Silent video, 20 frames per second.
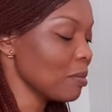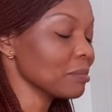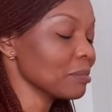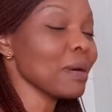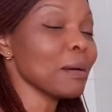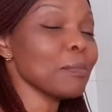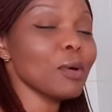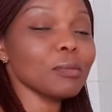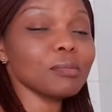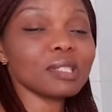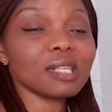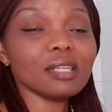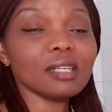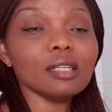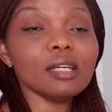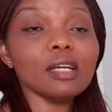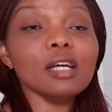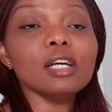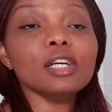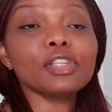But my mom
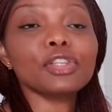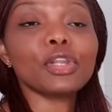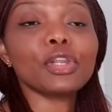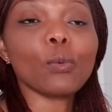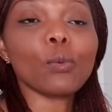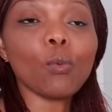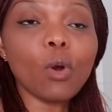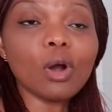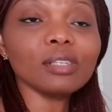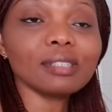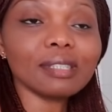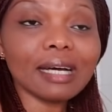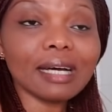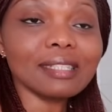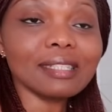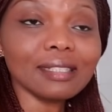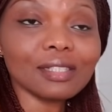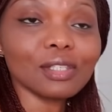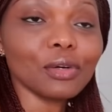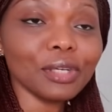said, the one
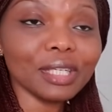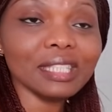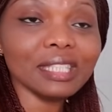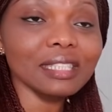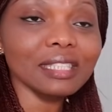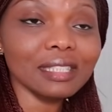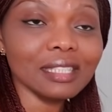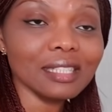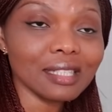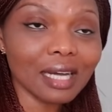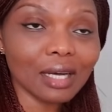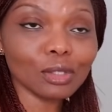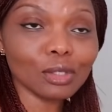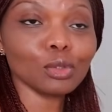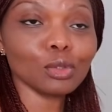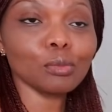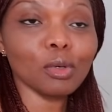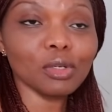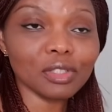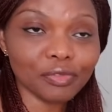that is already in this house,
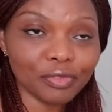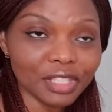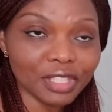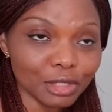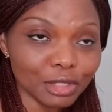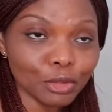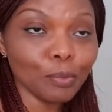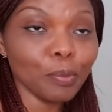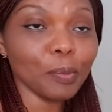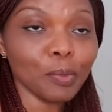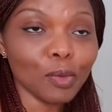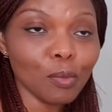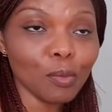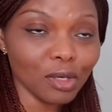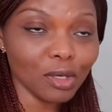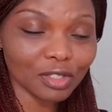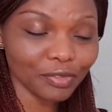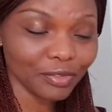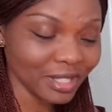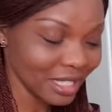you people
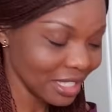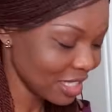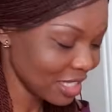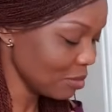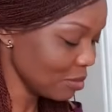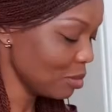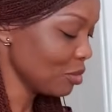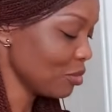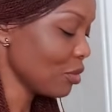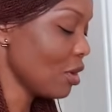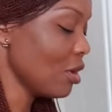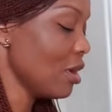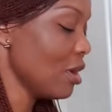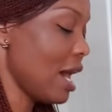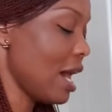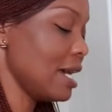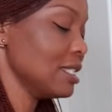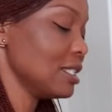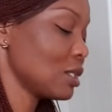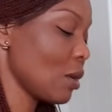must finish it before
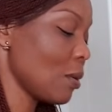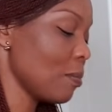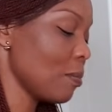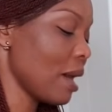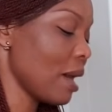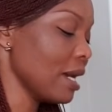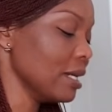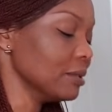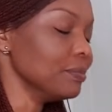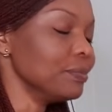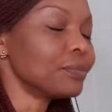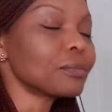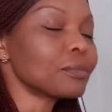I stop buying.